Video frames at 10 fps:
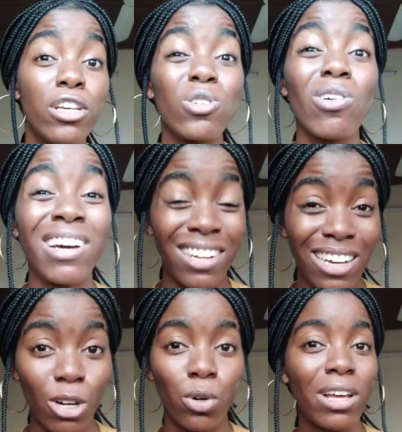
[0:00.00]
it's called
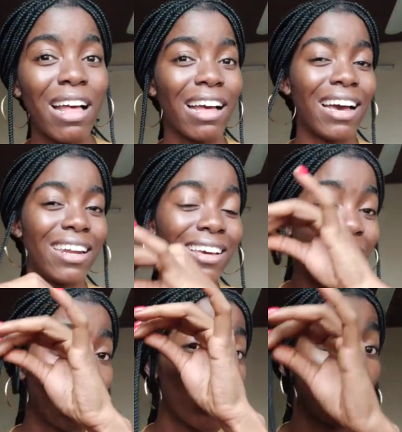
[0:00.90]
Kanekalon
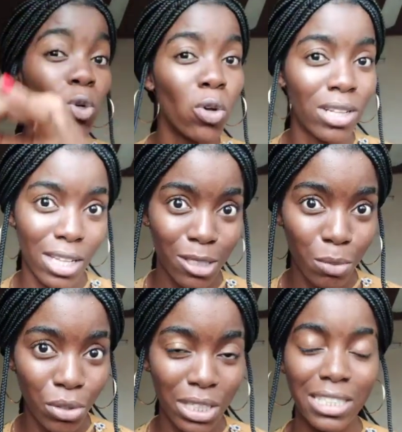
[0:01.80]
Knotless
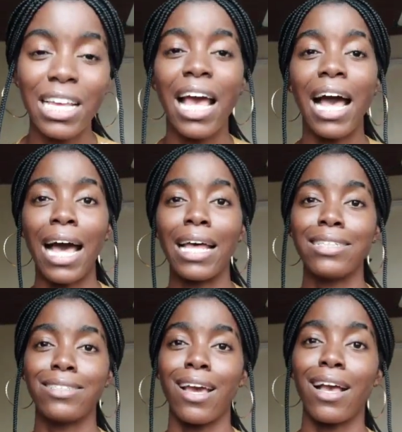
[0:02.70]
braids
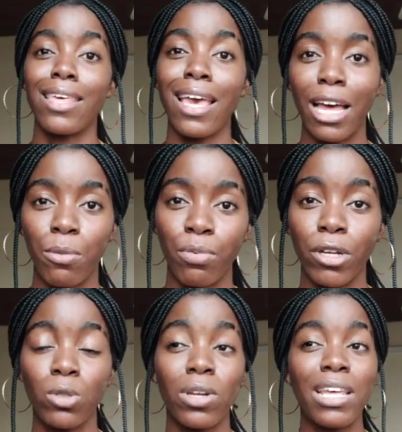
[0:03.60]
and yarn
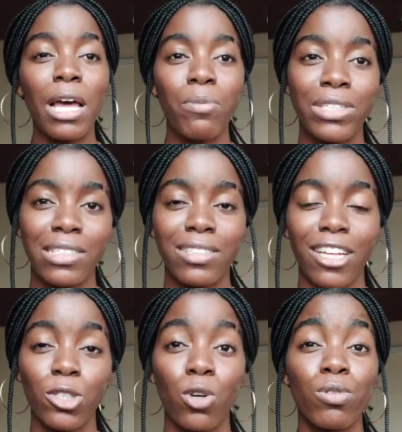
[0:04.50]
braids. So the yarn braids in this
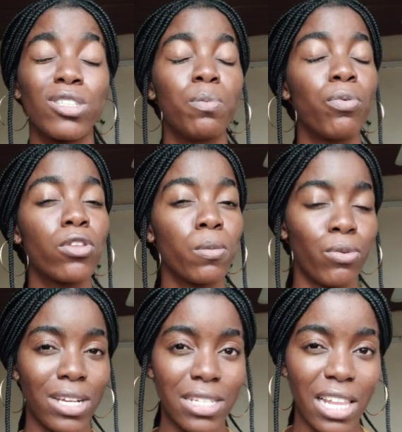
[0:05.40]
category is both
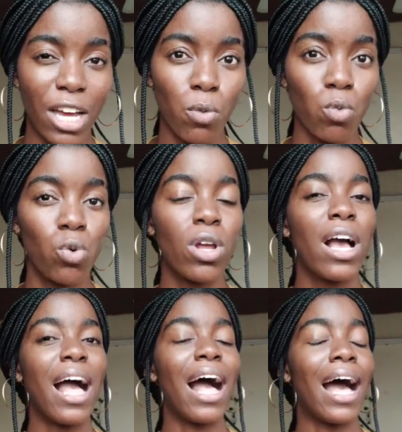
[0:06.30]
Brazilian wool
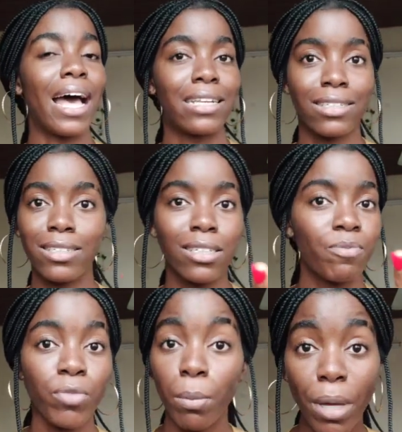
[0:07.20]
and
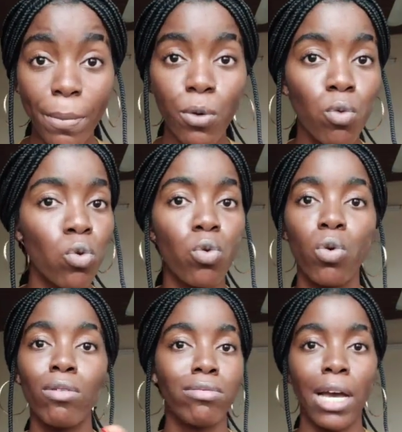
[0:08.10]
baby
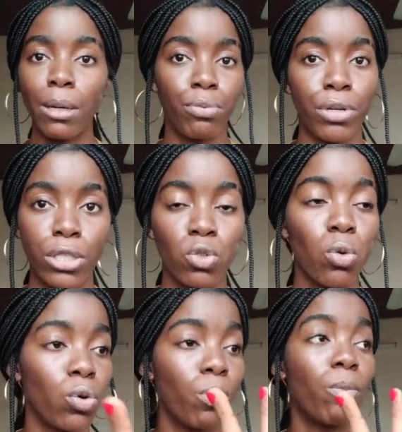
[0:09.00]
wool yarn braids.
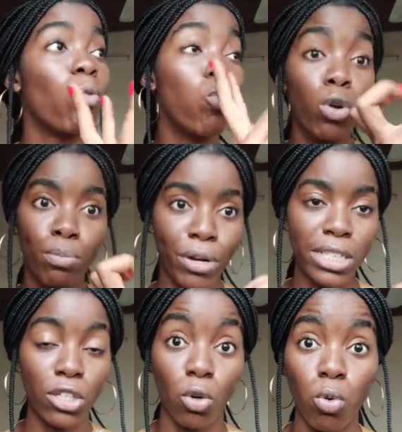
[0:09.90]
So wool
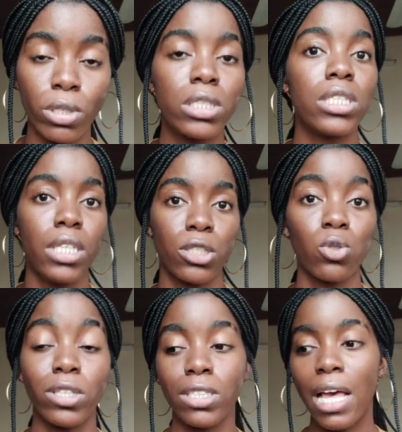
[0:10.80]
braids in quotes. Yes,
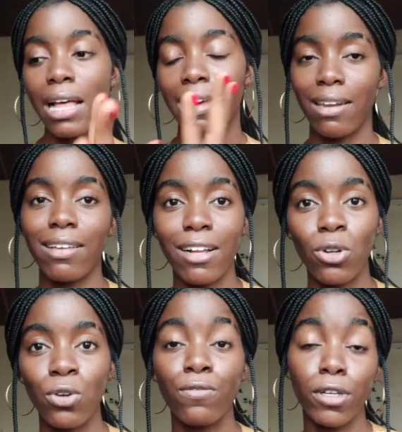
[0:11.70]
so it's
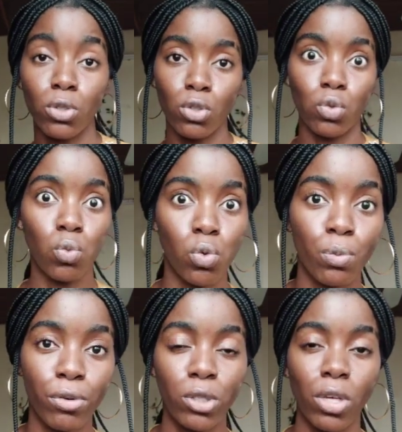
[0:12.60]
Kanekalon versus wool
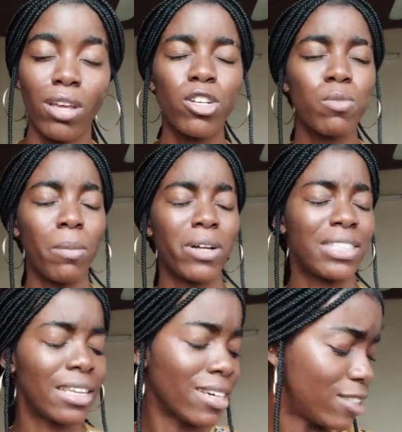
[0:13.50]
braids. Okay, there's going to be about
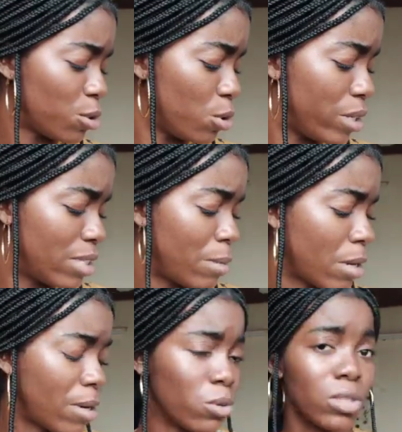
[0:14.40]
10 categories. Let me
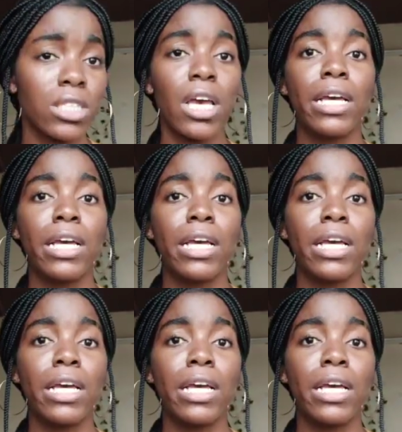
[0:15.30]
get my notes.